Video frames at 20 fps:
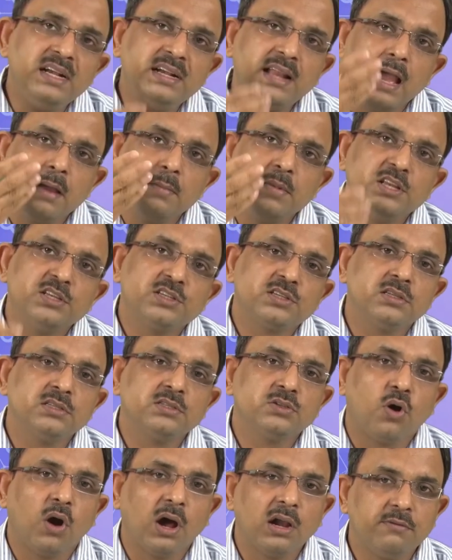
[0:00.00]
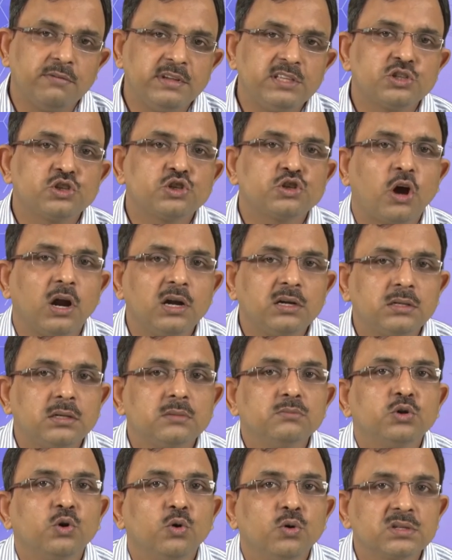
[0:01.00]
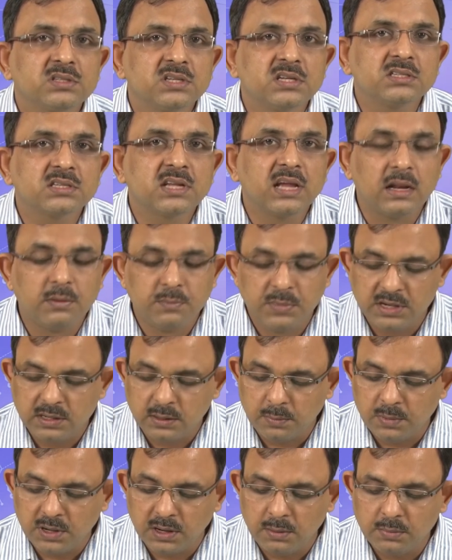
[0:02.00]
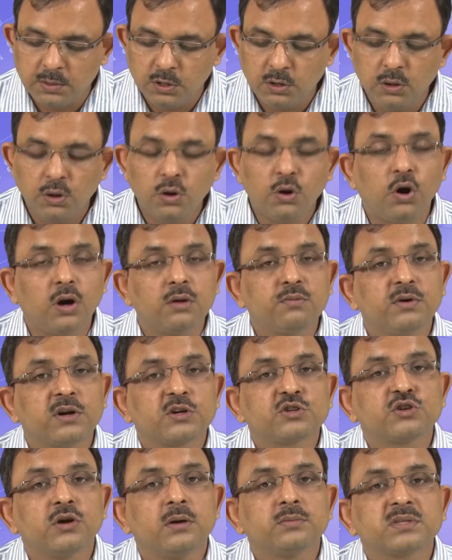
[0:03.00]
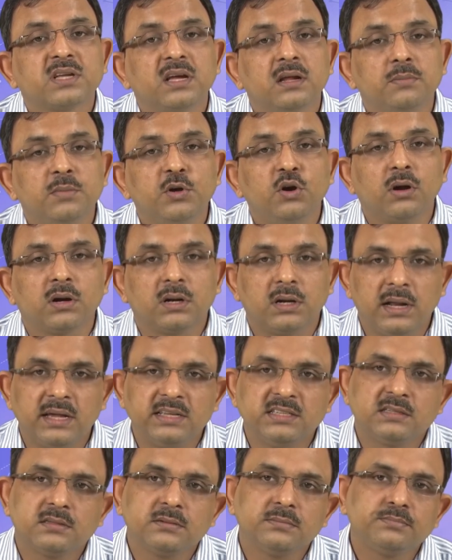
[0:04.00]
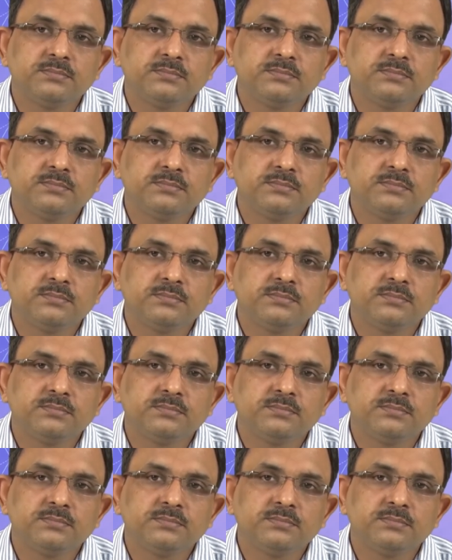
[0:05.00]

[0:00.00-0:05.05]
dimensions on which short term courses can be developed or workshops can be organized.